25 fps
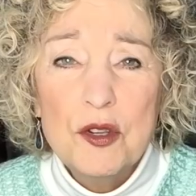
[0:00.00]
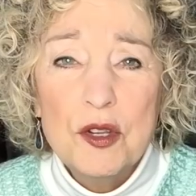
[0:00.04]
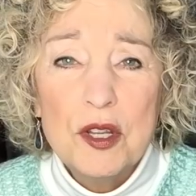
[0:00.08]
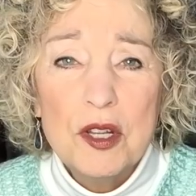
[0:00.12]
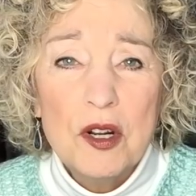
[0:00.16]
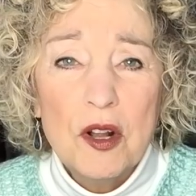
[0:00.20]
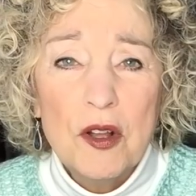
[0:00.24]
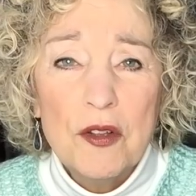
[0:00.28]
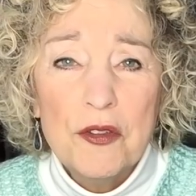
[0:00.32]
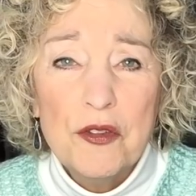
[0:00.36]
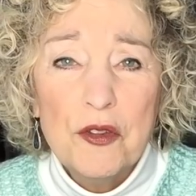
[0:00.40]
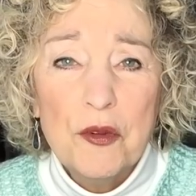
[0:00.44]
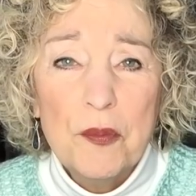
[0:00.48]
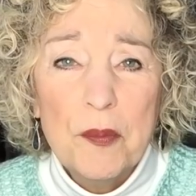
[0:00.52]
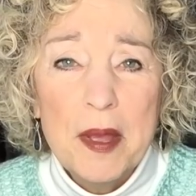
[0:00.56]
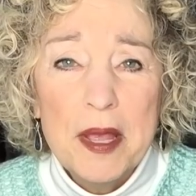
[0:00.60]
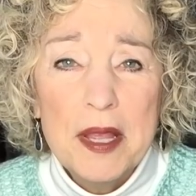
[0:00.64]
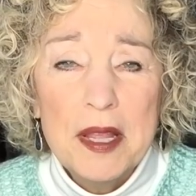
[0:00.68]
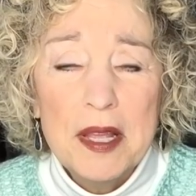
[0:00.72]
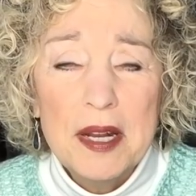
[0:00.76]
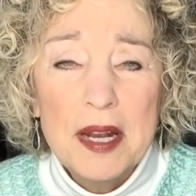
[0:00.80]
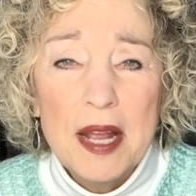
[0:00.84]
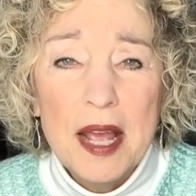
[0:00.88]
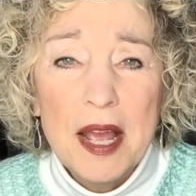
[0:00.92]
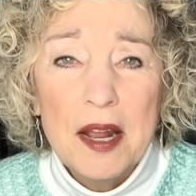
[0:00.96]
can also
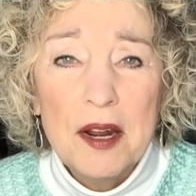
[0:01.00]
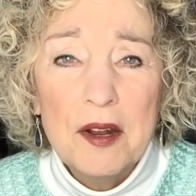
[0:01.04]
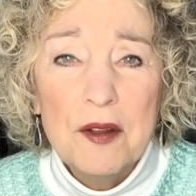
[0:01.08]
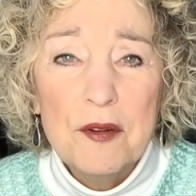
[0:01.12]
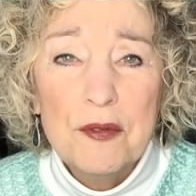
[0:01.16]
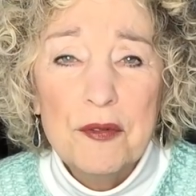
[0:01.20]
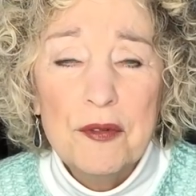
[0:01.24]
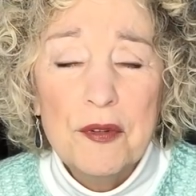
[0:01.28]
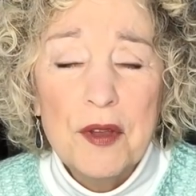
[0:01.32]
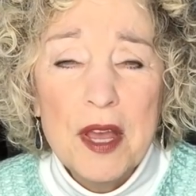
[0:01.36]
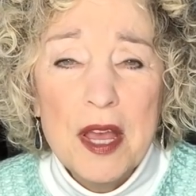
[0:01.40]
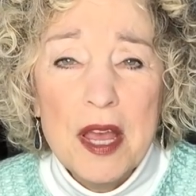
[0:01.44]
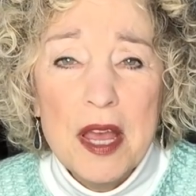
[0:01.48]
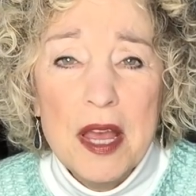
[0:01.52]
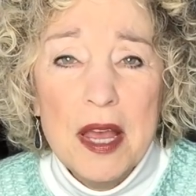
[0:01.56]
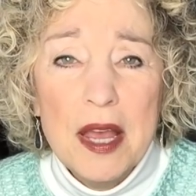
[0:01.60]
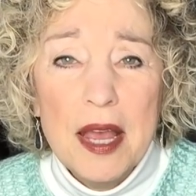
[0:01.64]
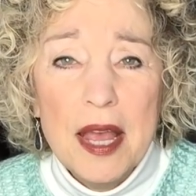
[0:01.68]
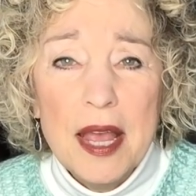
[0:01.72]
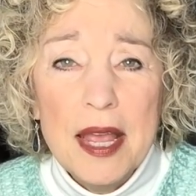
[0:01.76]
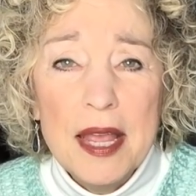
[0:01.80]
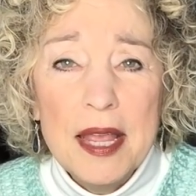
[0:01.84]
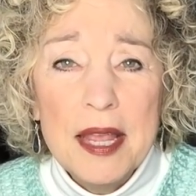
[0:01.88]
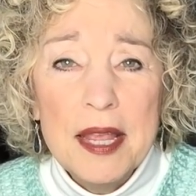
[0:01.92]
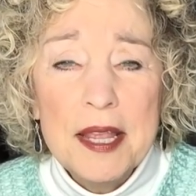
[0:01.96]
make it out of
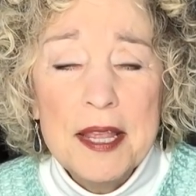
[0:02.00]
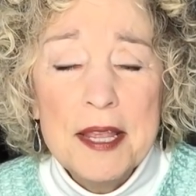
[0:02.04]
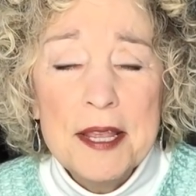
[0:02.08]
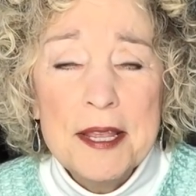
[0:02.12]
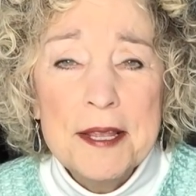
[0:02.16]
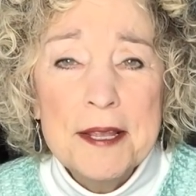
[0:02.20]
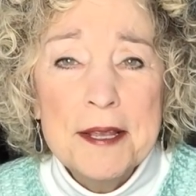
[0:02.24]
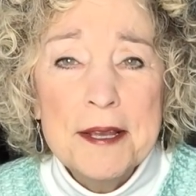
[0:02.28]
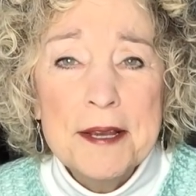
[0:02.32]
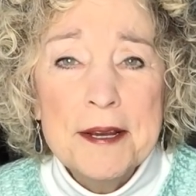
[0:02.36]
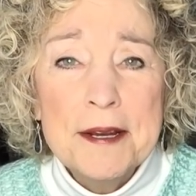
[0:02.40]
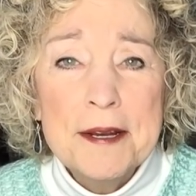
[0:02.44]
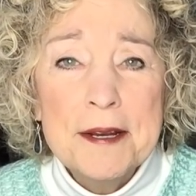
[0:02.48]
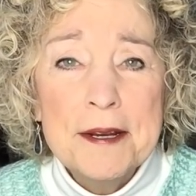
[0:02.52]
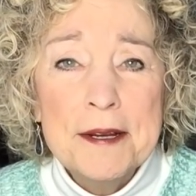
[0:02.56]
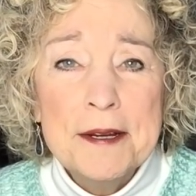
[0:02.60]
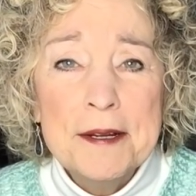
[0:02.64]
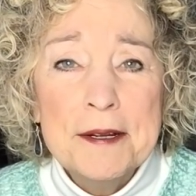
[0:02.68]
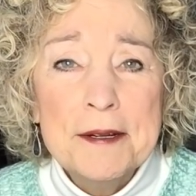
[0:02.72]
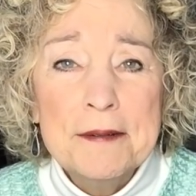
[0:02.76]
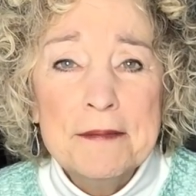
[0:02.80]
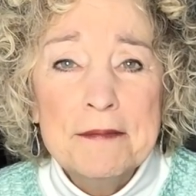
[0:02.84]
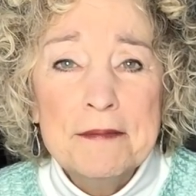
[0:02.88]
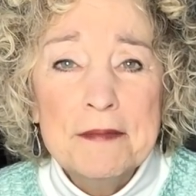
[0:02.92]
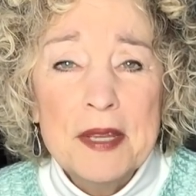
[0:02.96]
a
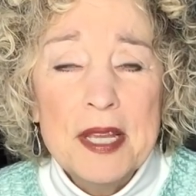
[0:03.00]
um,